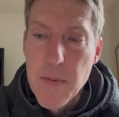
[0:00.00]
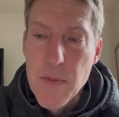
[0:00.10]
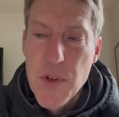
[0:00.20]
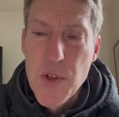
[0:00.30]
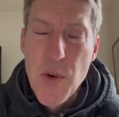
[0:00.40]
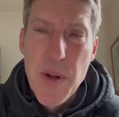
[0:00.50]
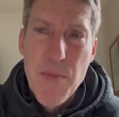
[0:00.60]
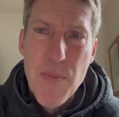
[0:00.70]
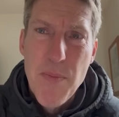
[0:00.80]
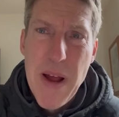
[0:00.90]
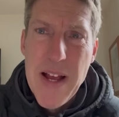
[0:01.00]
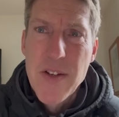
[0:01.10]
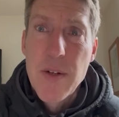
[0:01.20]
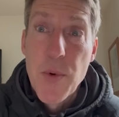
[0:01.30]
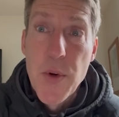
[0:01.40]
Stunning pass
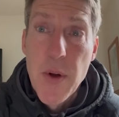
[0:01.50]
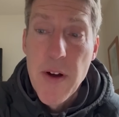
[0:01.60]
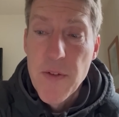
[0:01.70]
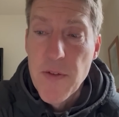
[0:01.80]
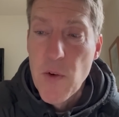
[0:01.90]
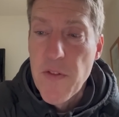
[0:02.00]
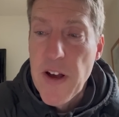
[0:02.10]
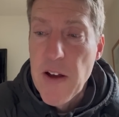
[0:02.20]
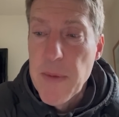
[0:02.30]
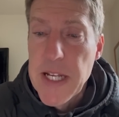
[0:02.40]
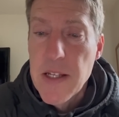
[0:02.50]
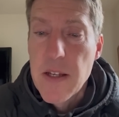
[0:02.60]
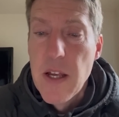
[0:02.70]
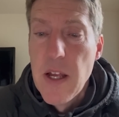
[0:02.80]
to Bruno after 45 minutes.